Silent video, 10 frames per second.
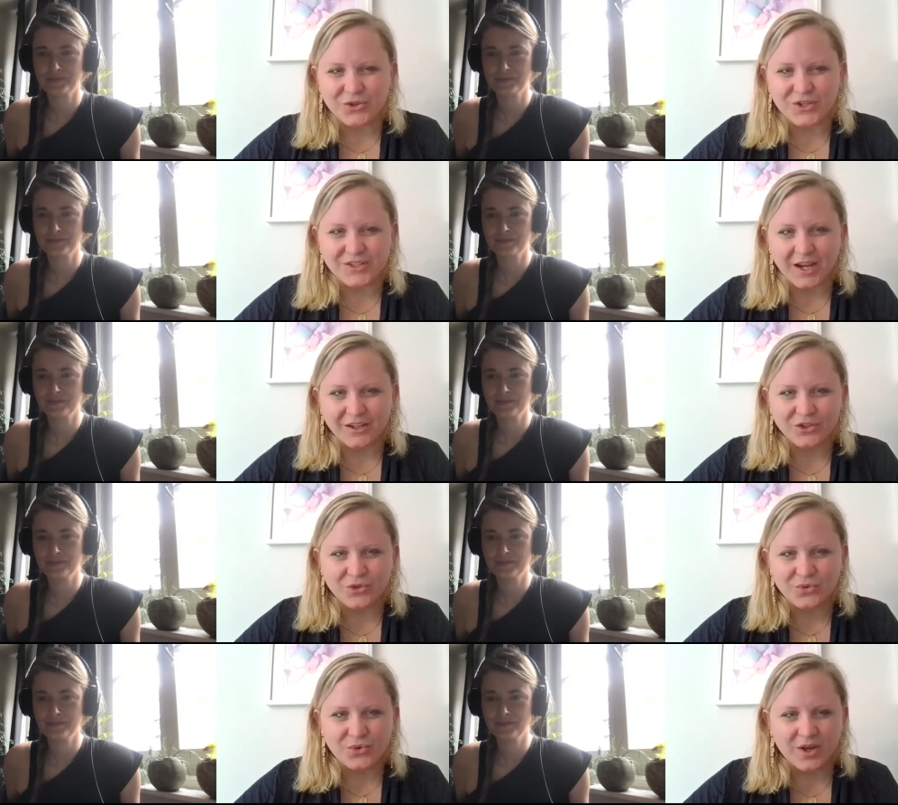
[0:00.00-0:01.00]
Speaker 1: you decided
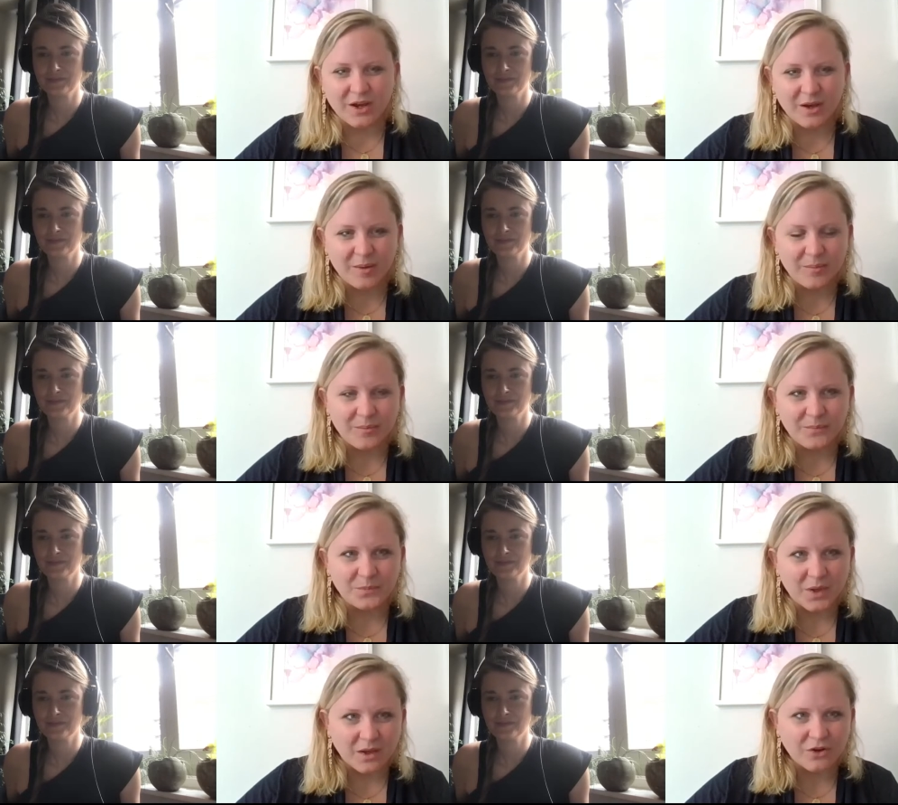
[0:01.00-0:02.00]
to
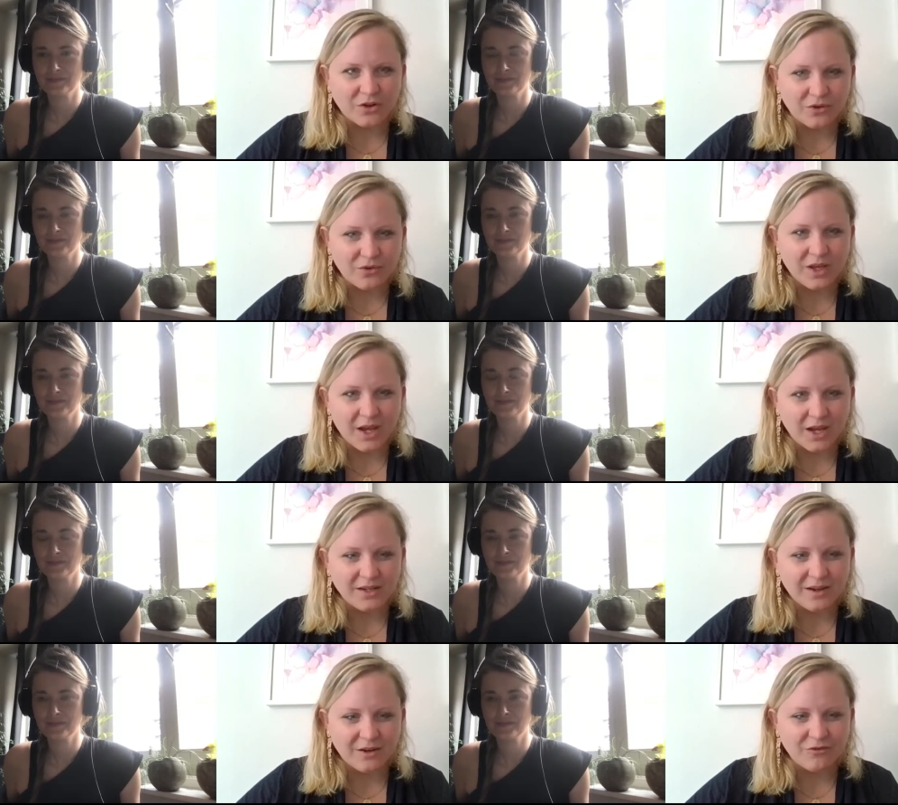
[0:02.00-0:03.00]
um,
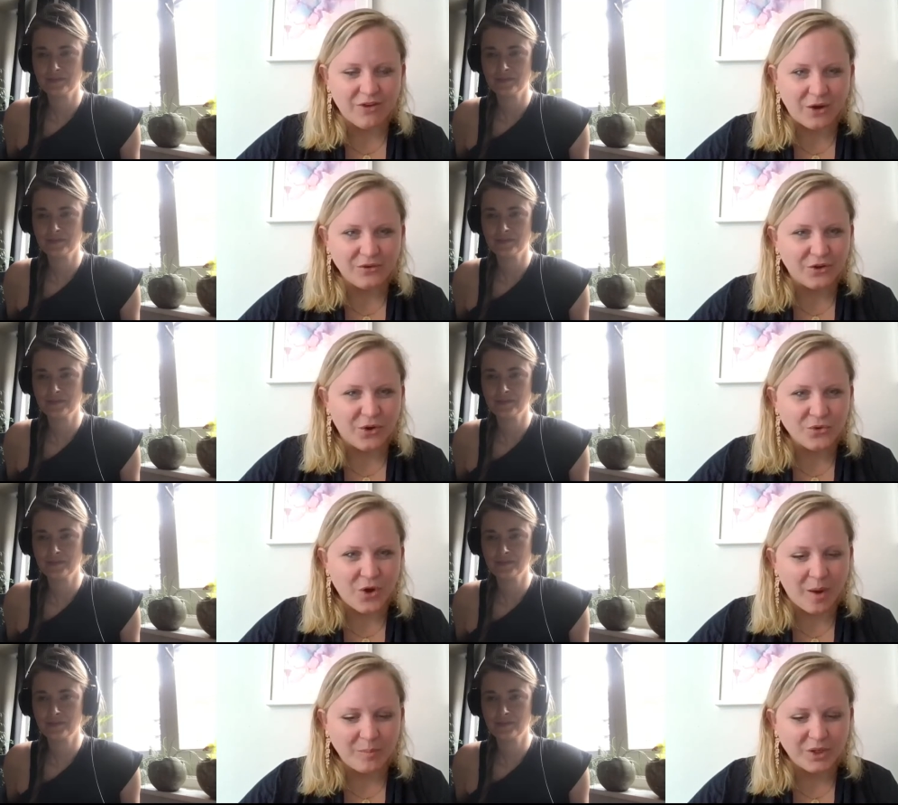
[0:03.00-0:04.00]
create and found your own
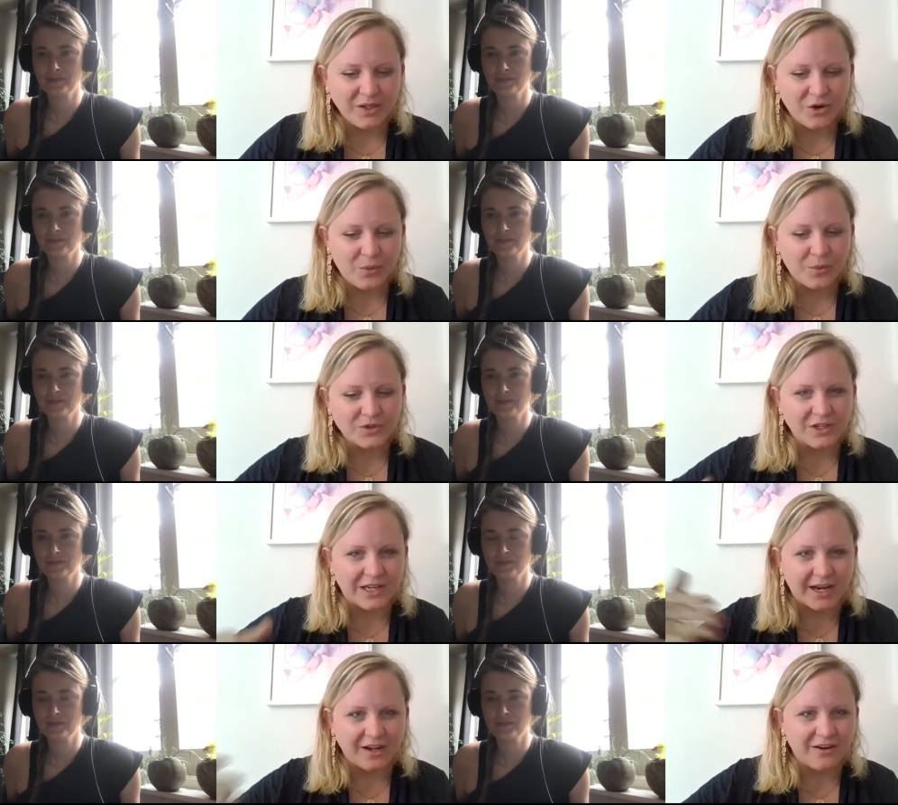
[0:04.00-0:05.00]
company or was it
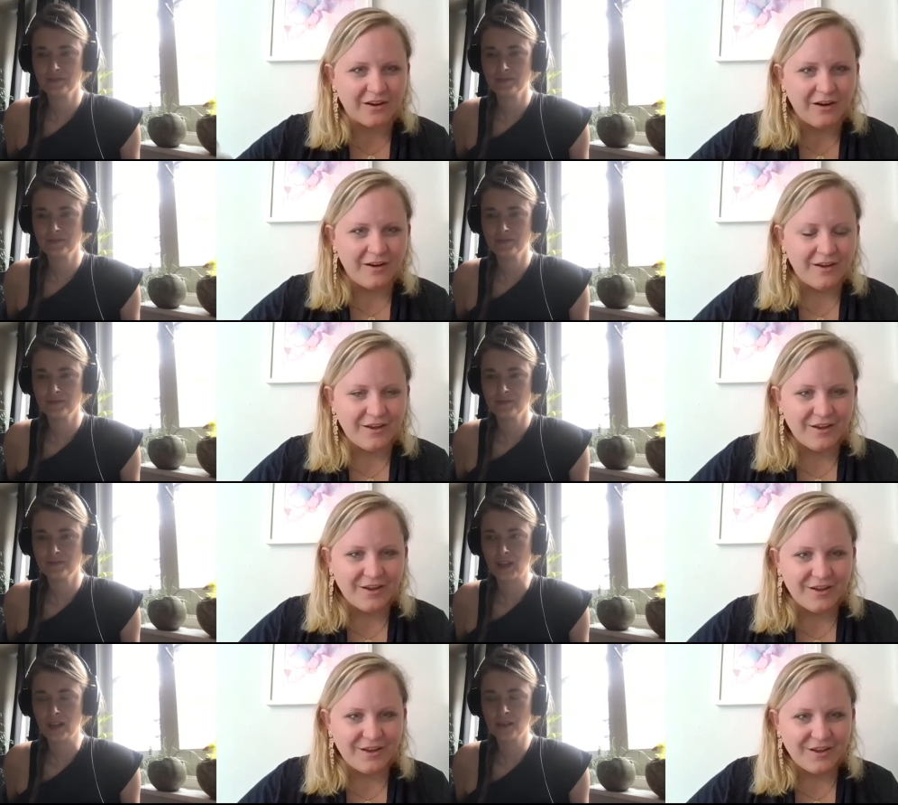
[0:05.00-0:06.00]
later?
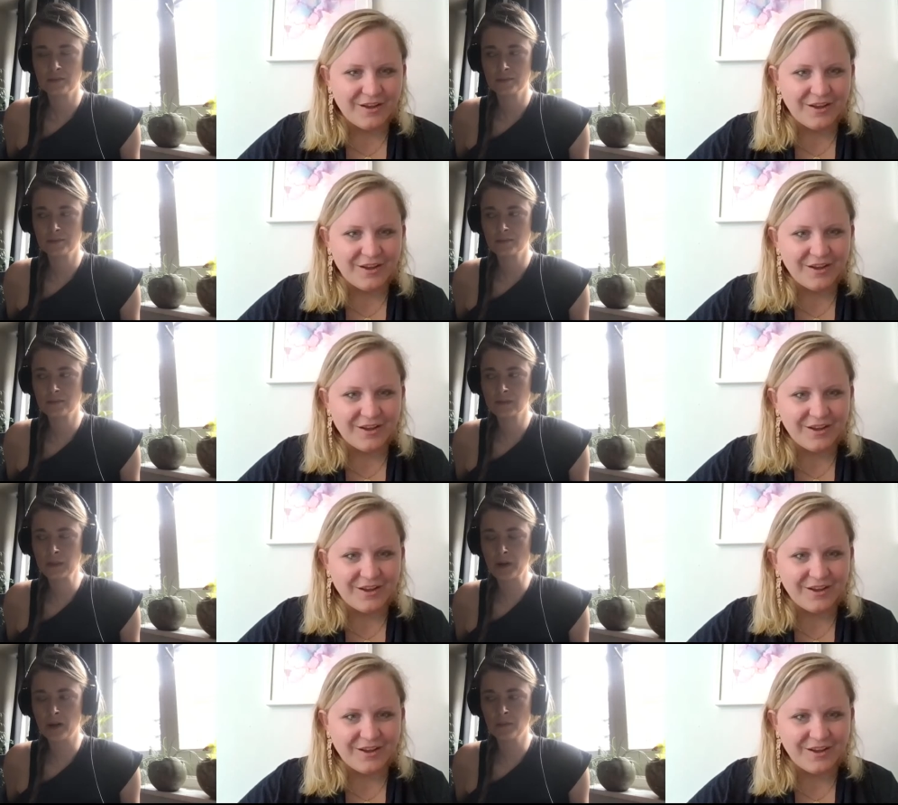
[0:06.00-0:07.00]
Speaker 2: Um, the
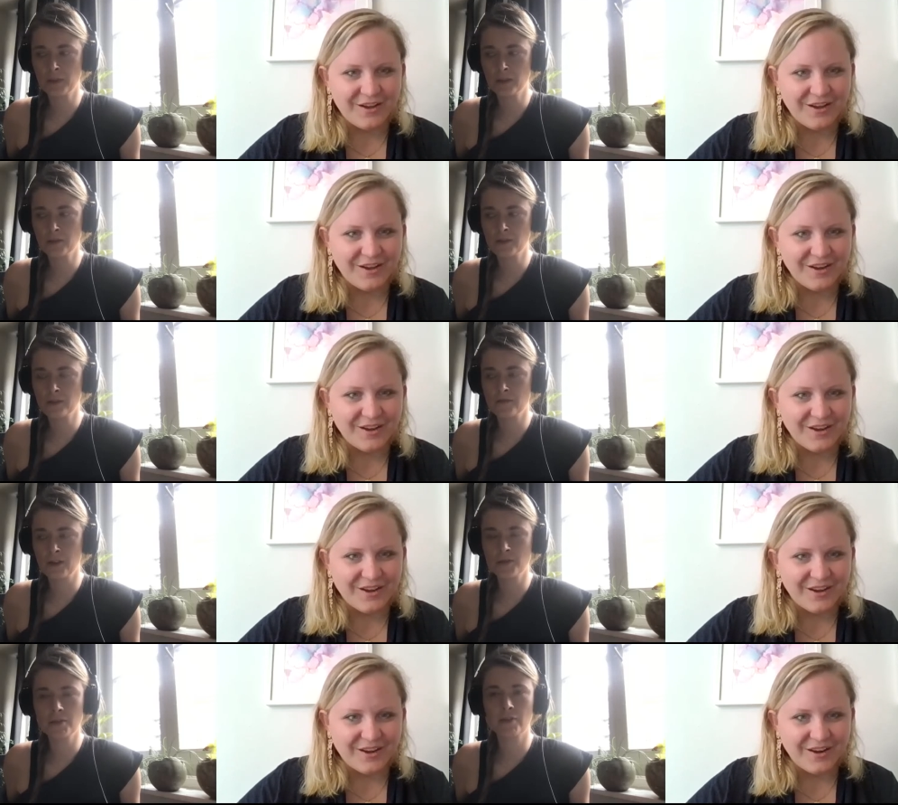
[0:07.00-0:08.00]
company was
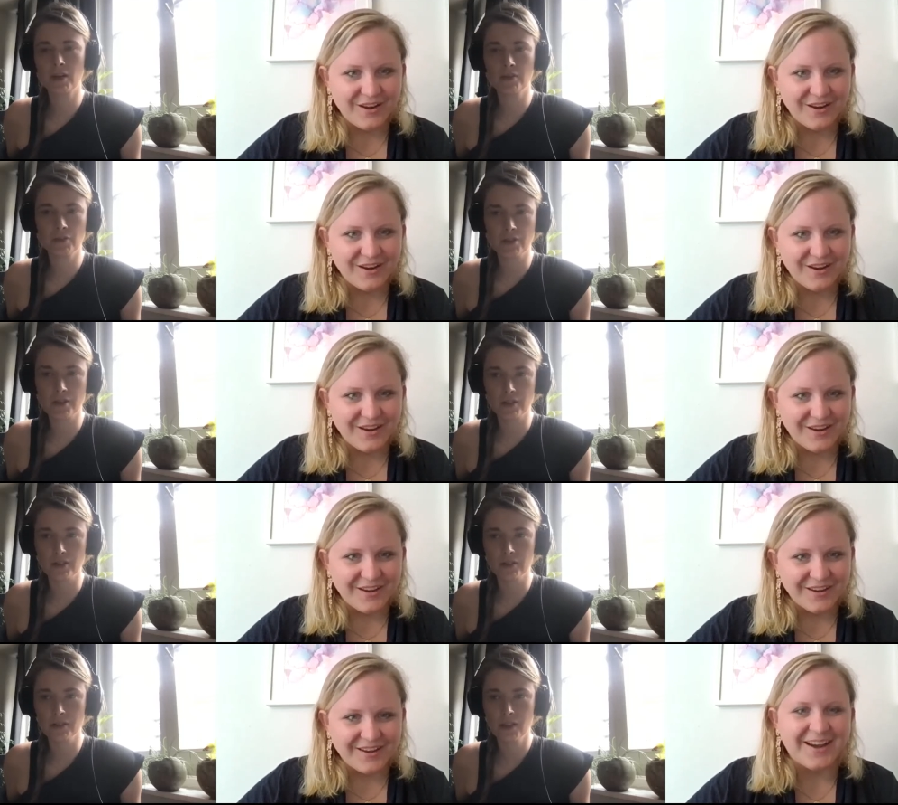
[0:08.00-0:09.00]
founded five years
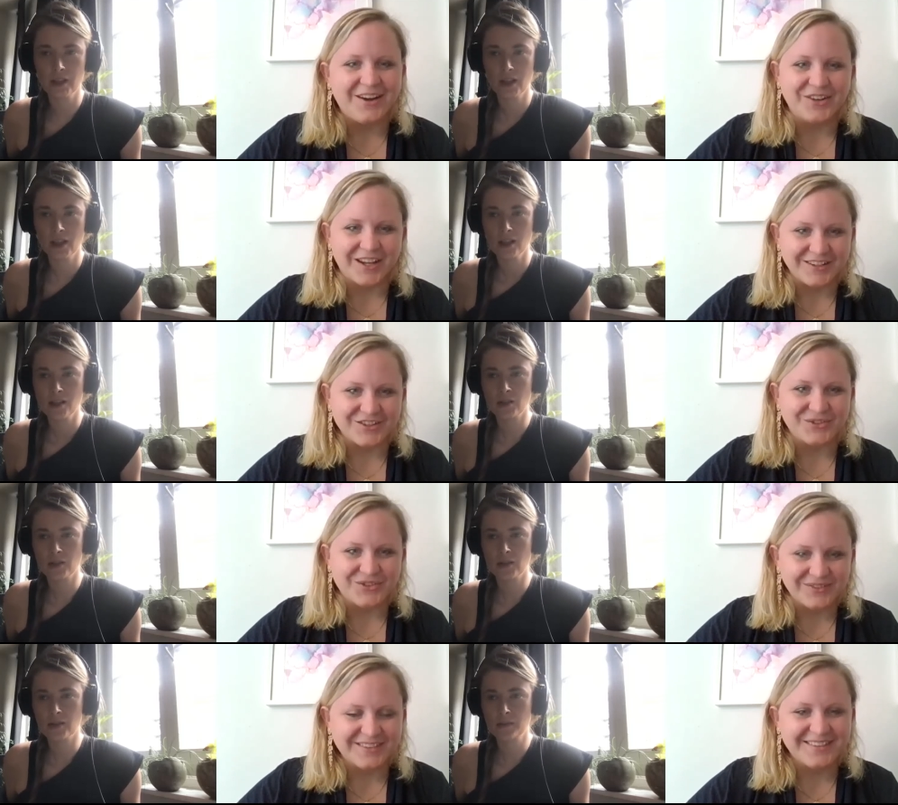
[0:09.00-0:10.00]
ago. Okay. So
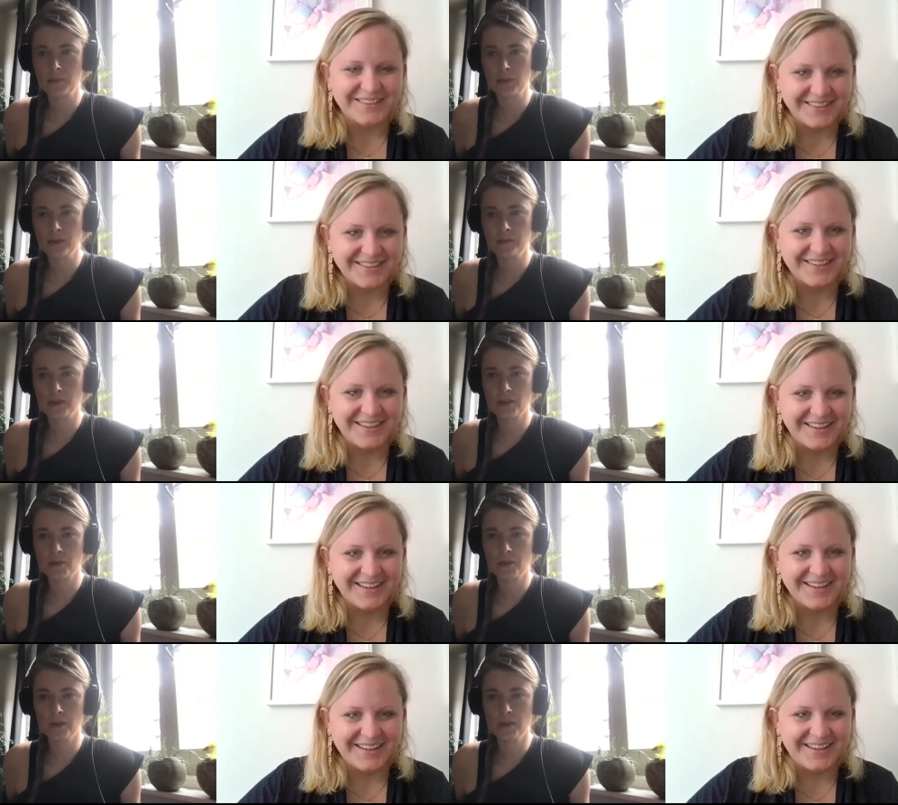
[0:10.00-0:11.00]
that was pretty much
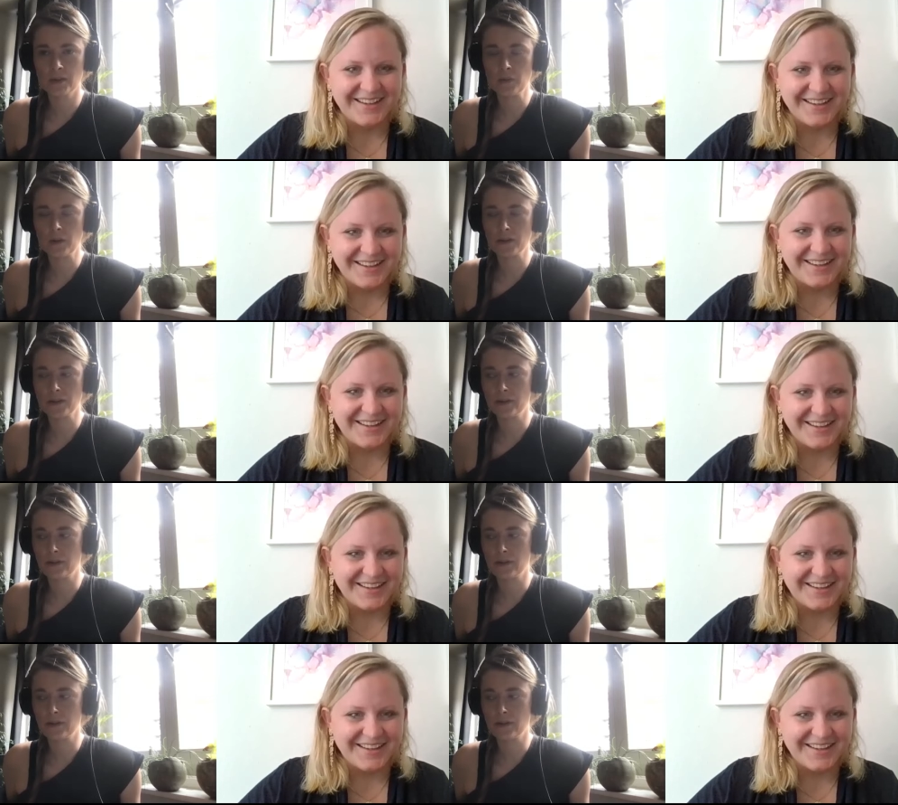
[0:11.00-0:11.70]
really one year